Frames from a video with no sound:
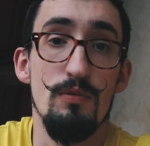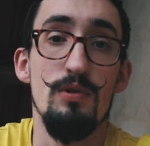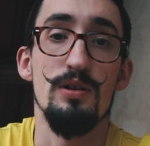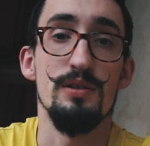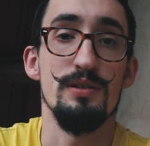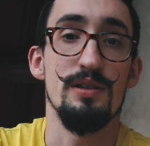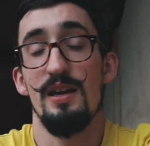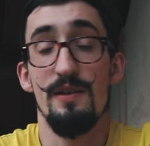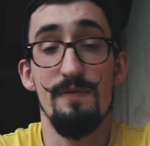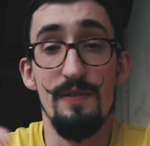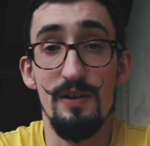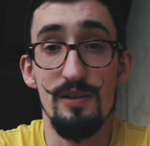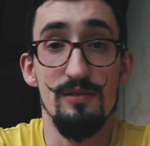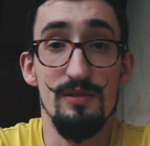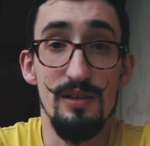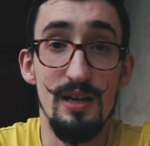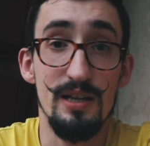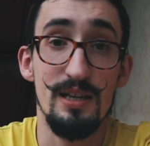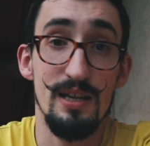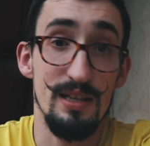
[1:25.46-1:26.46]
want. And if I
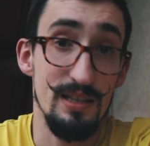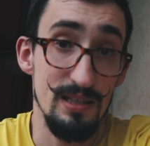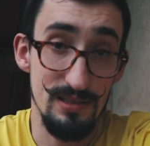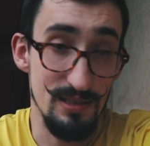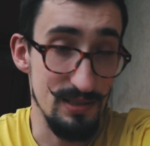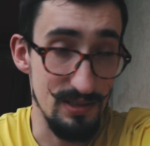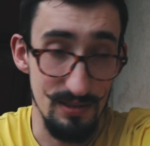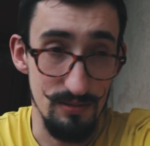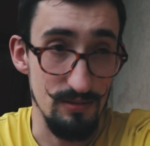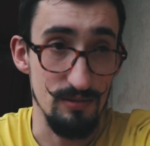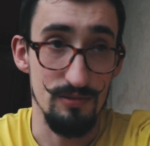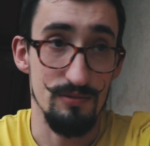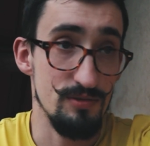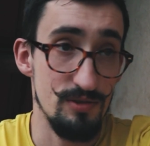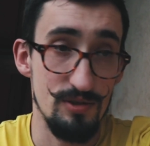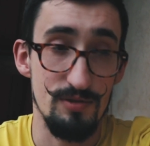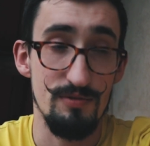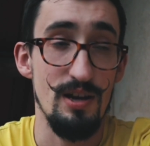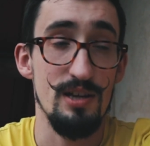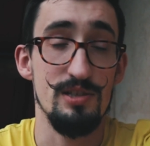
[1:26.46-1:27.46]
don't like it, I just
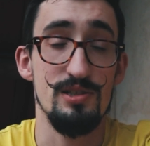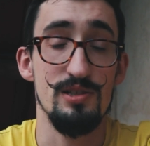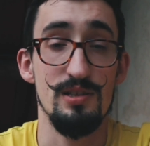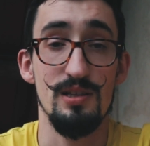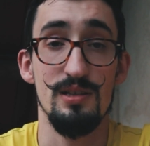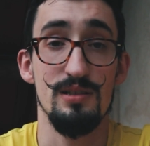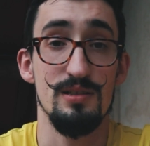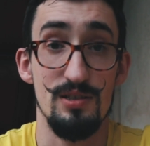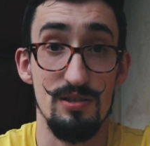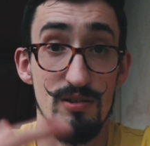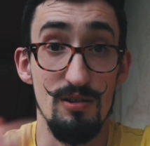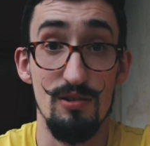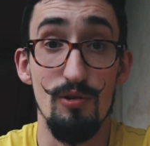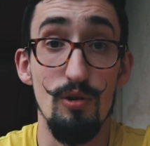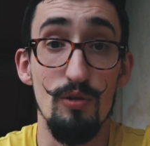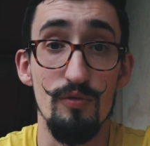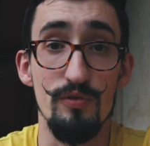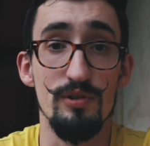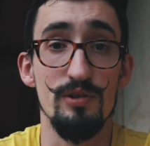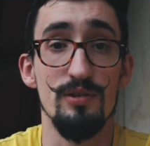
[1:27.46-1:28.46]
scratch it and start
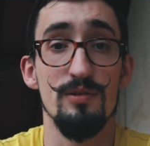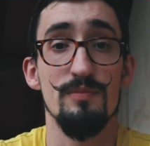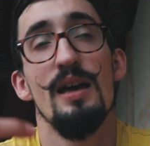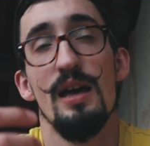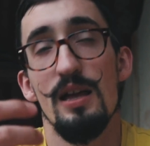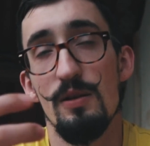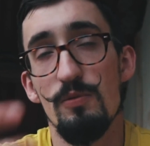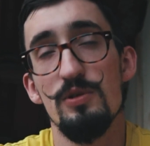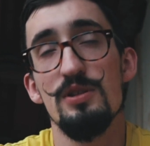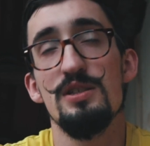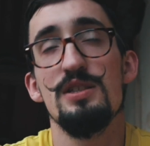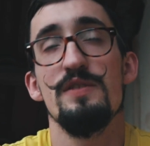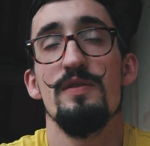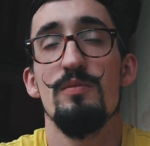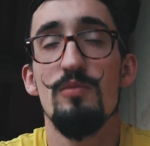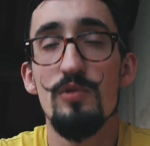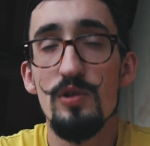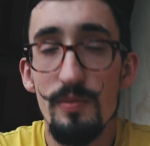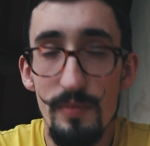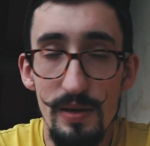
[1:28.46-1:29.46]
over. And what is even
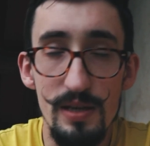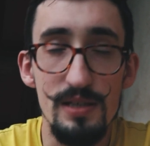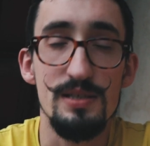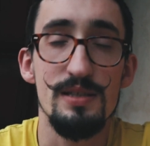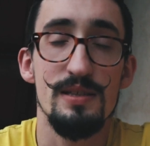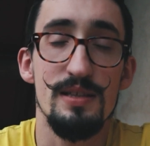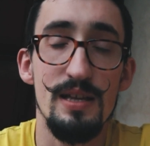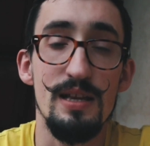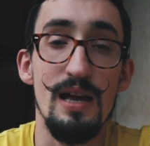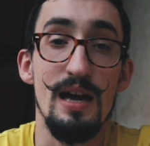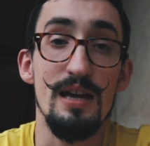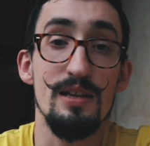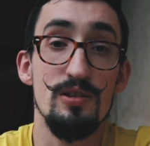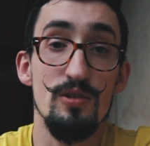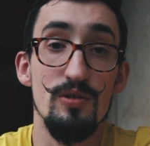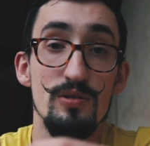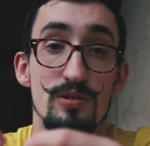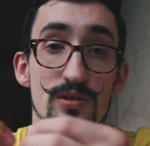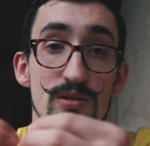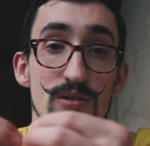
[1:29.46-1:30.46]
more amazing, that I
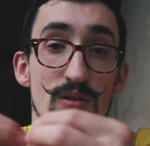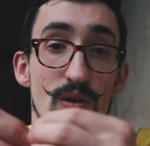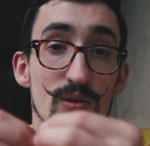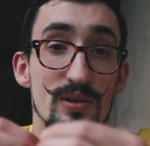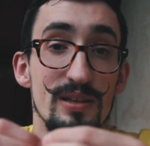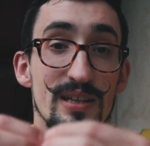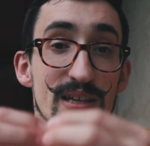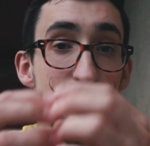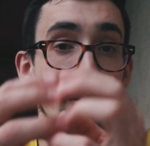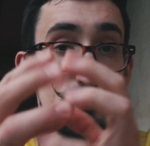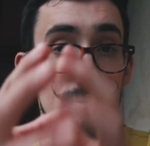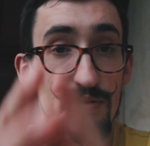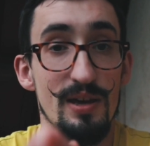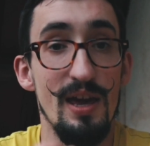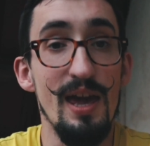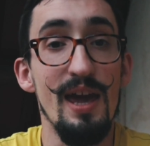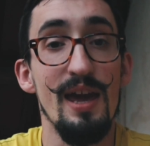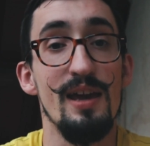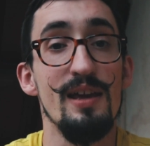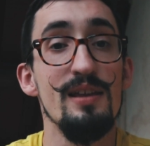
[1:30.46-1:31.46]
don't only
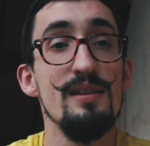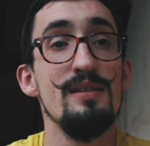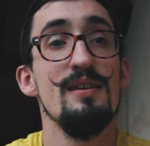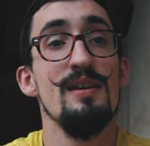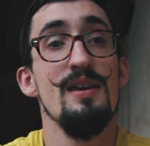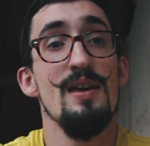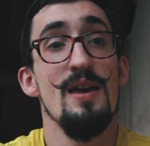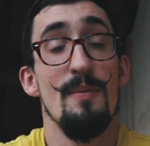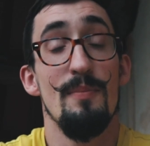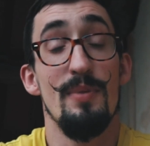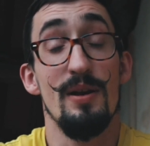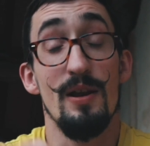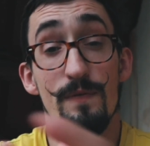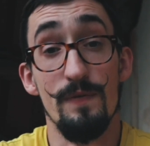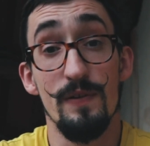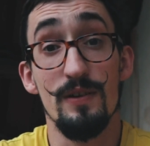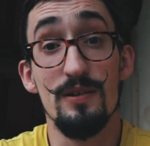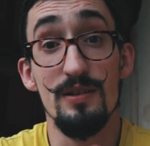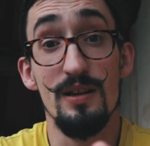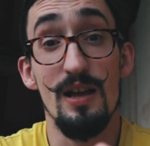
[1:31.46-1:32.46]
create, but I
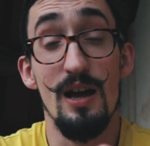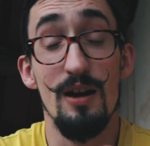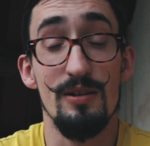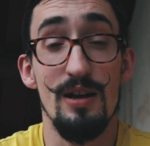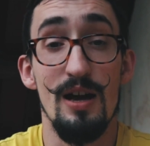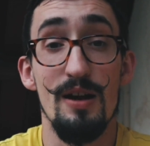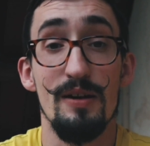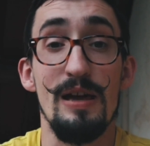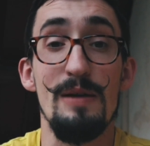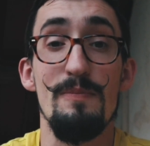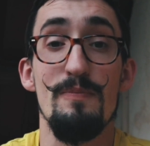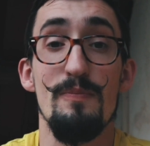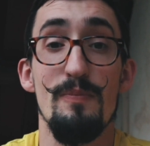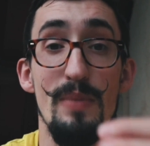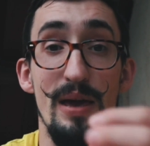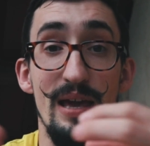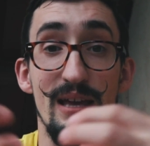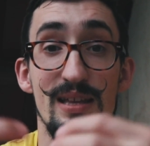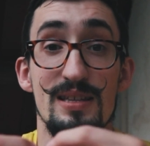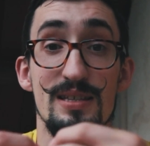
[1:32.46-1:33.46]
figured out how I can
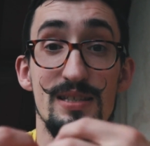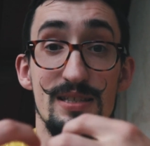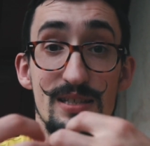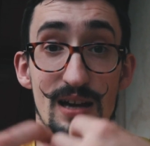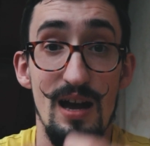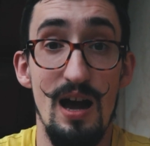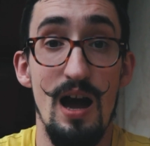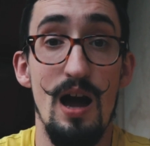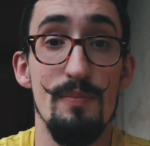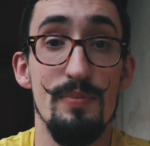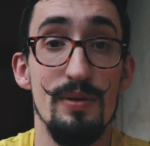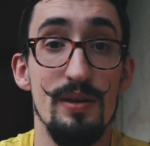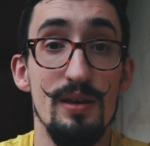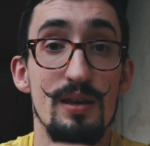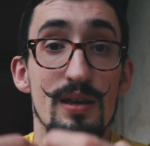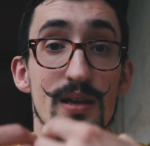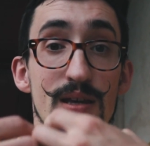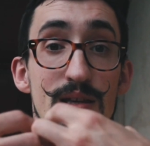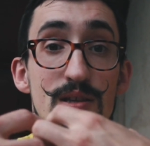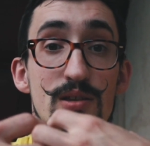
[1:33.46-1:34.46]
make this
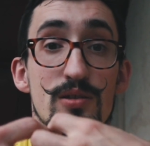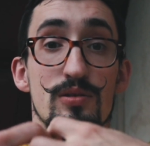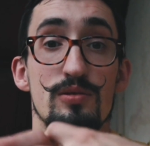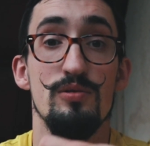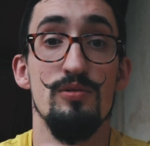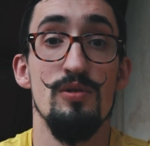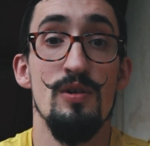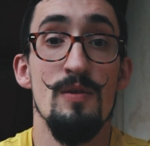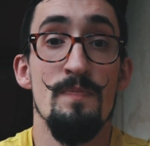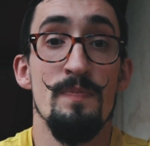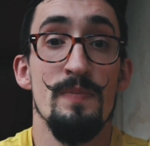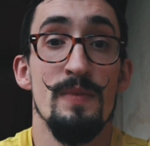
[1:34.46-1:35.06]
hobby into